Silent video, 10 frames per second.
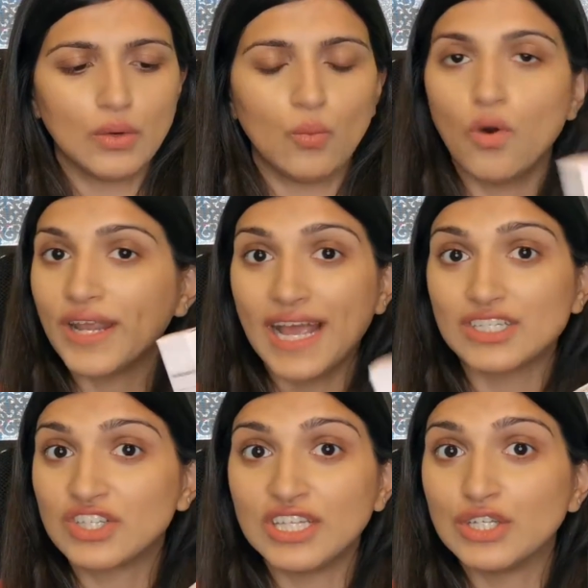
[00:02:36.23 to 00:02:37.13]
what it
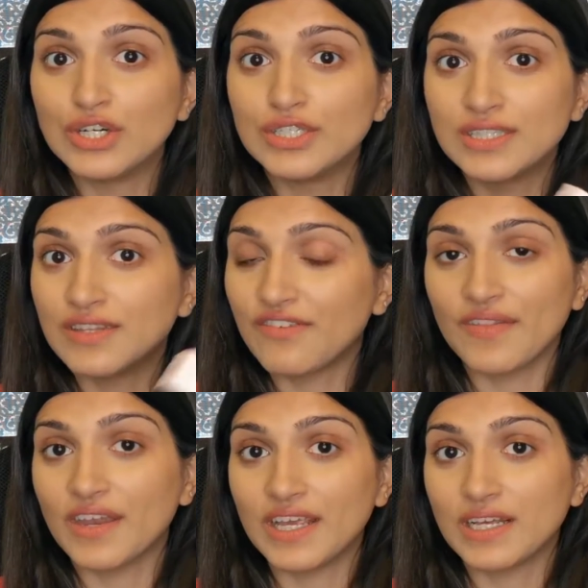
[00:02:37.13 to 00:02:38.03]
actually does, the fact
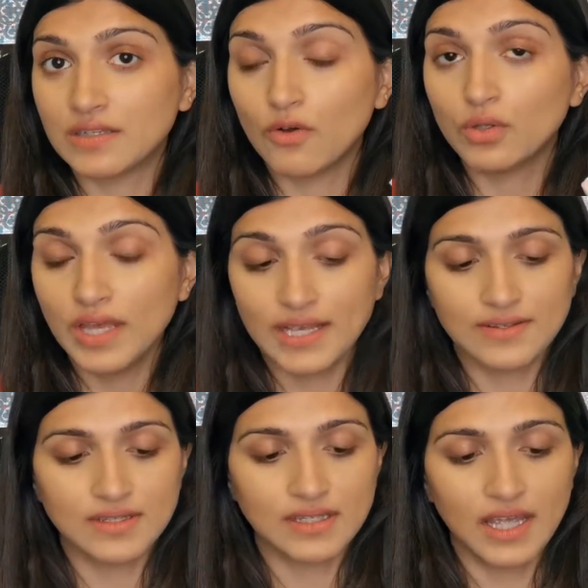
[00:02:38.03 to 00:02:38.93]
that it exfoliates
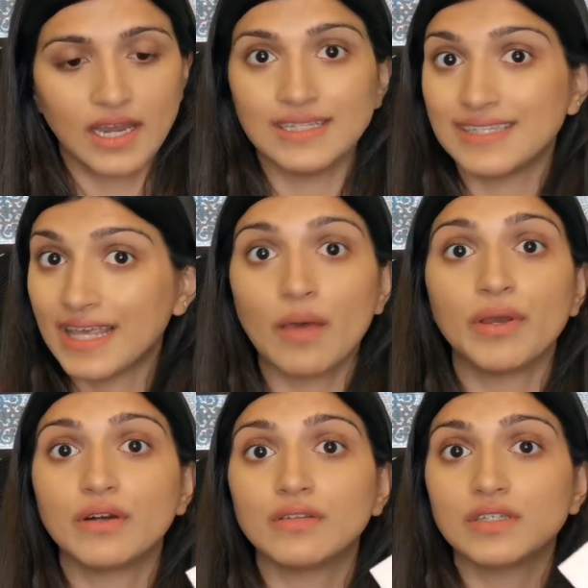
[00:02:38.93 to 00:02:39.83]
the skin, it's a
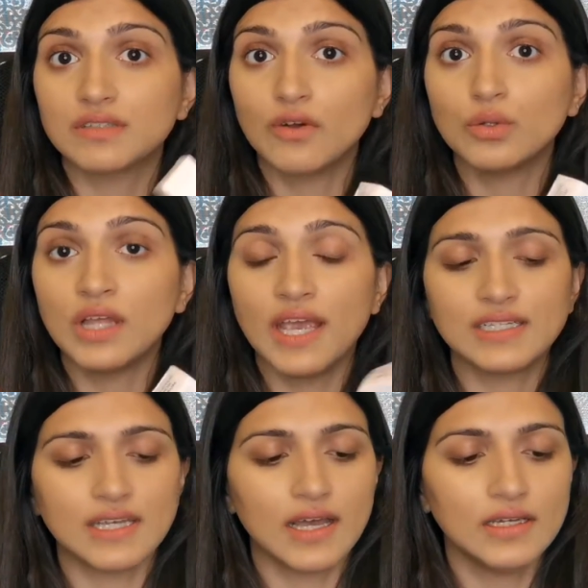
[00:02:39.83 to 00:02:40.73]
chemical
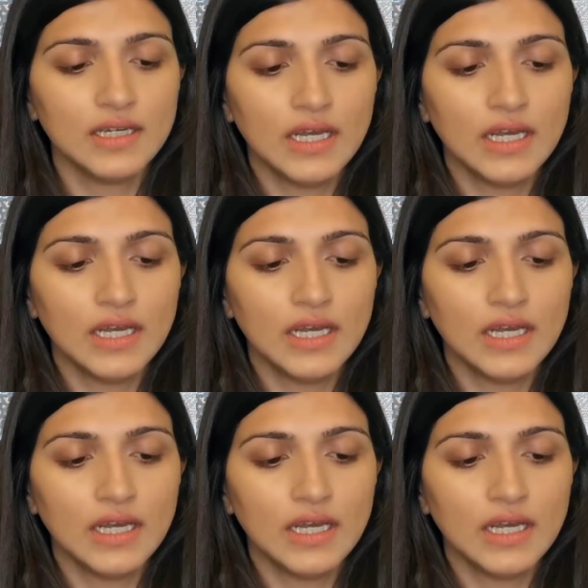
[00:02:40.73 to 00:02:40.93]
exfoliator.